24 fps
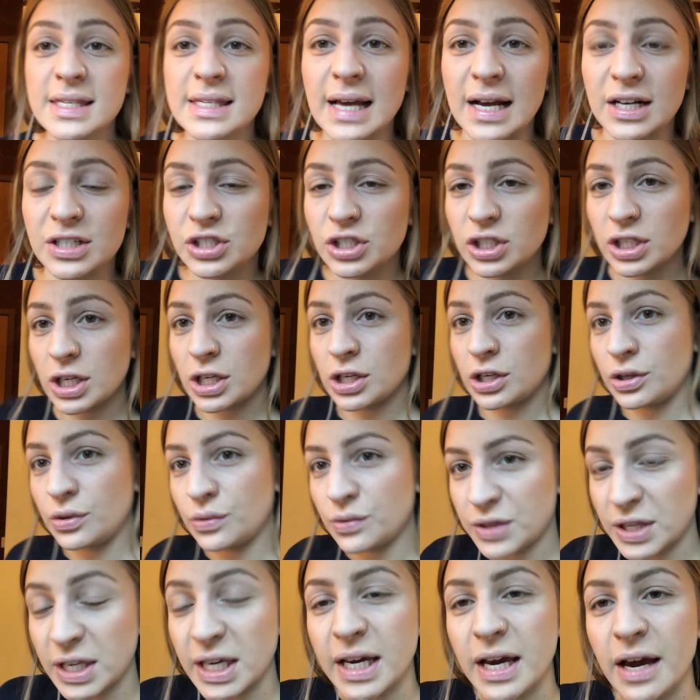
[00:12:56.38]
is actually a new
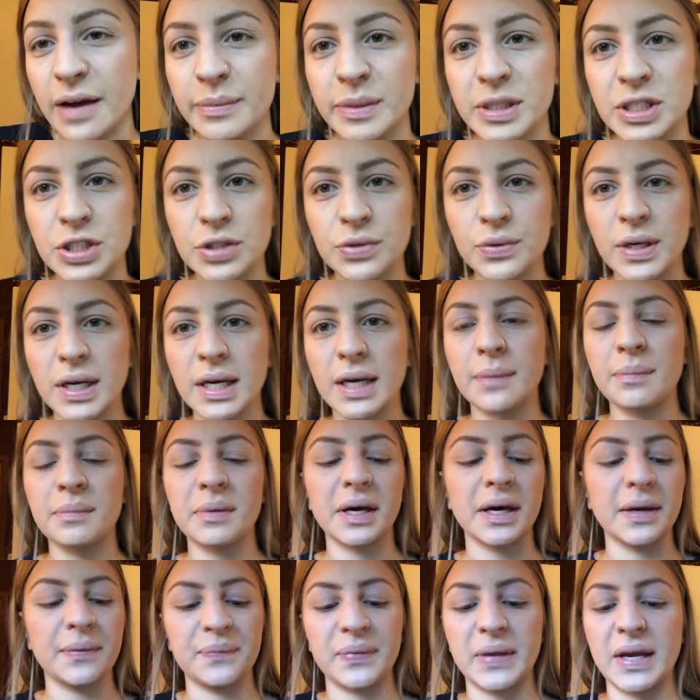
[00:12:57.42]
thing I've been doing,
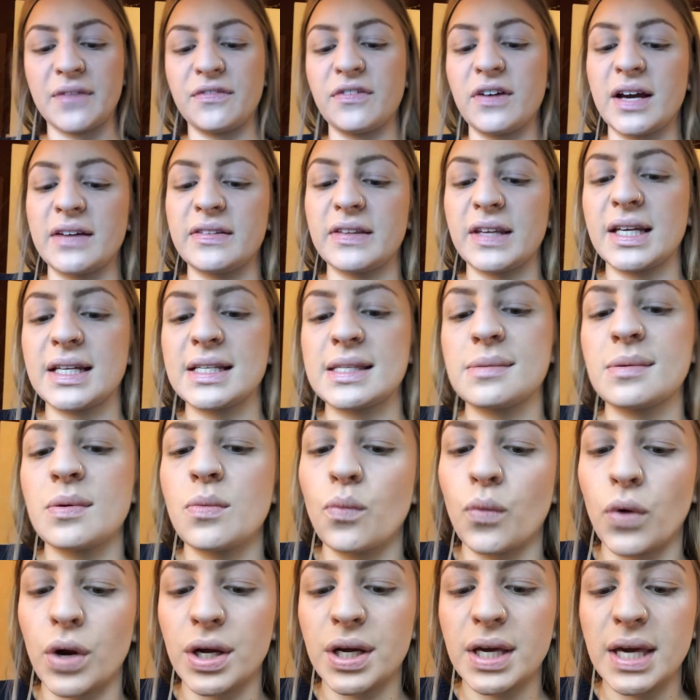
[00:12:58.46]
but I find that it's
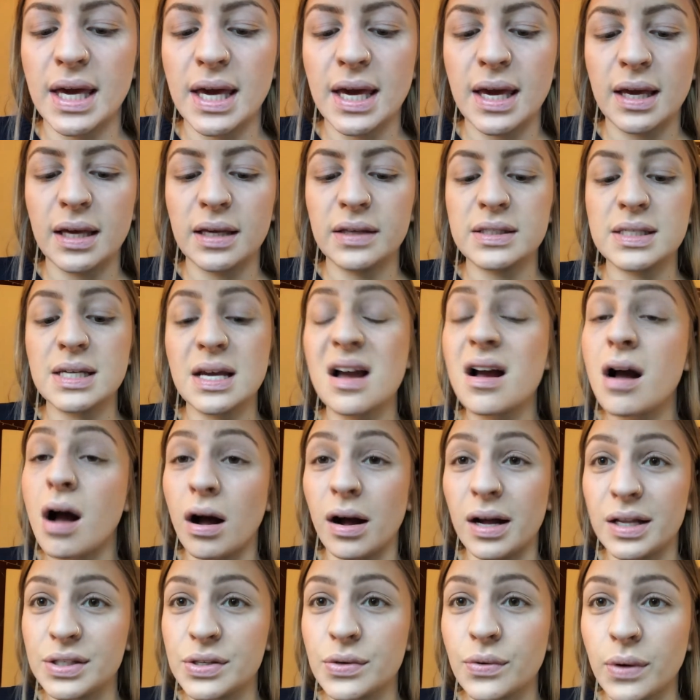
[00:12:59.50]
been working to
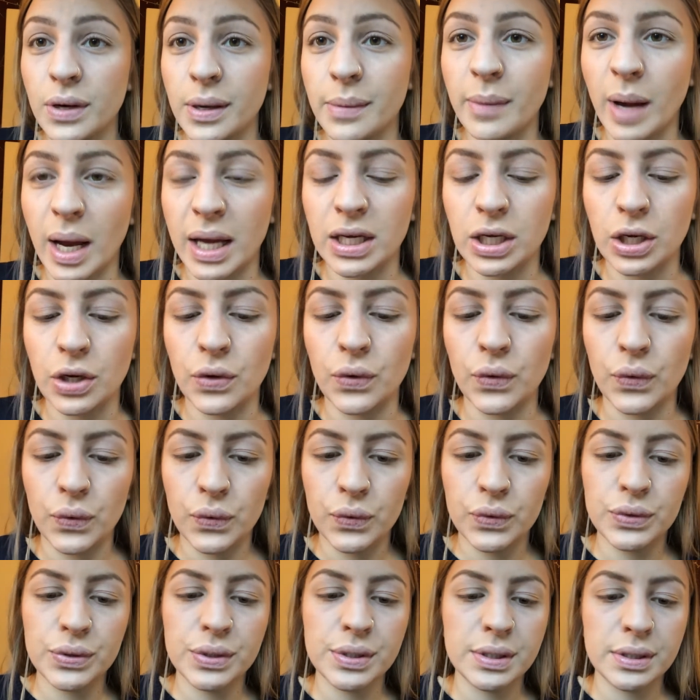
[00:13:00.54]
contour my
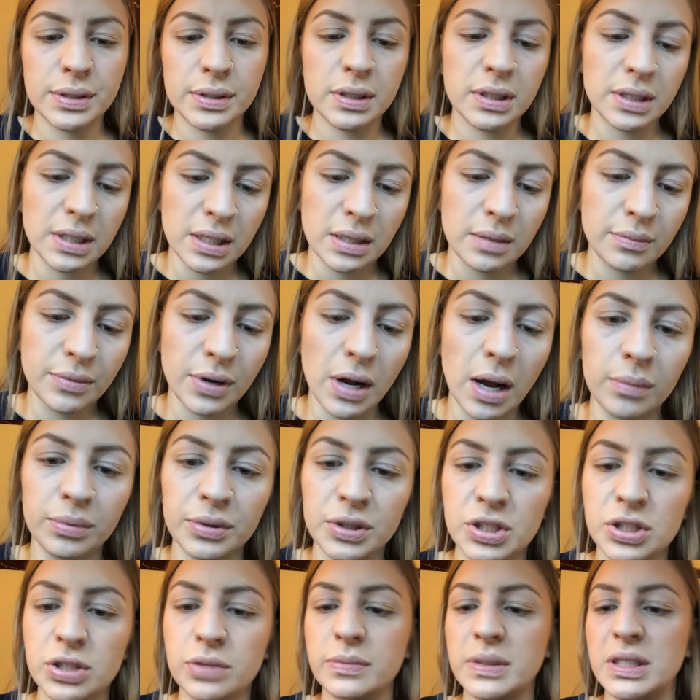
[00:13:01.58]
nose.
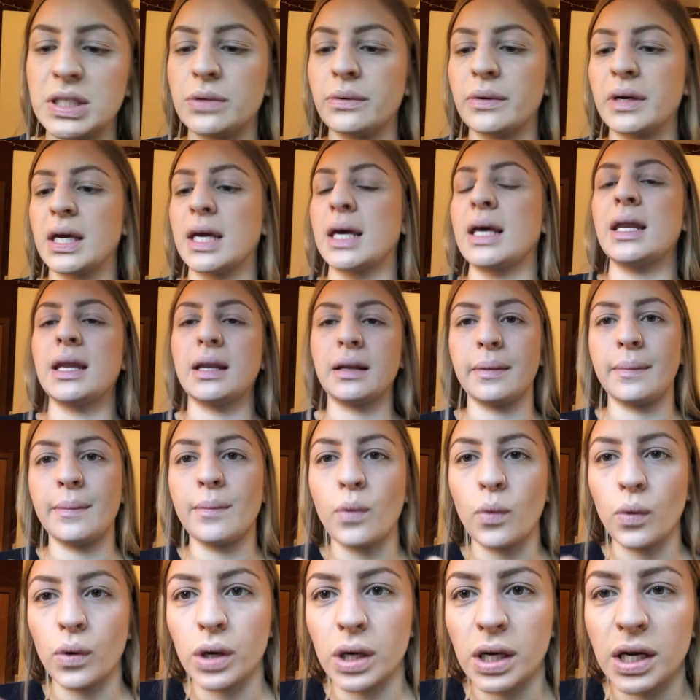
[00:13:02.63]
Probably should be doing it in a
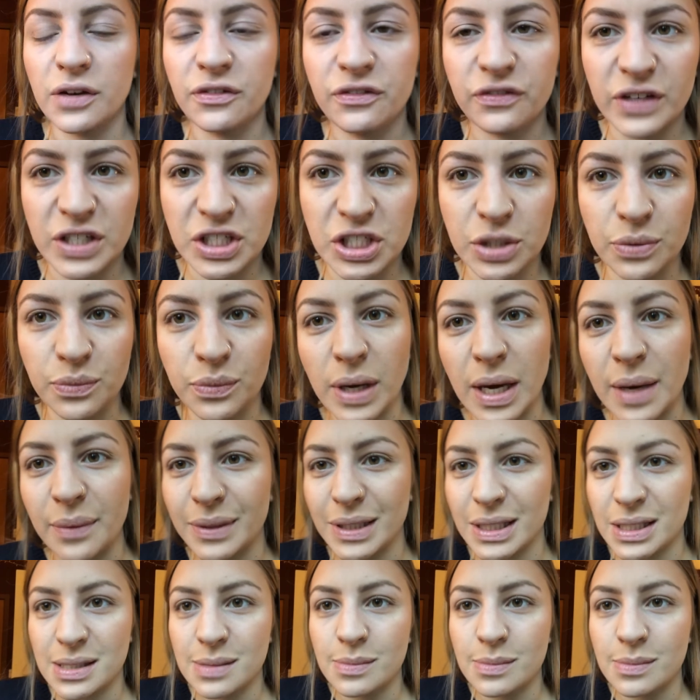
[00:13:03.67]
more efficient way with a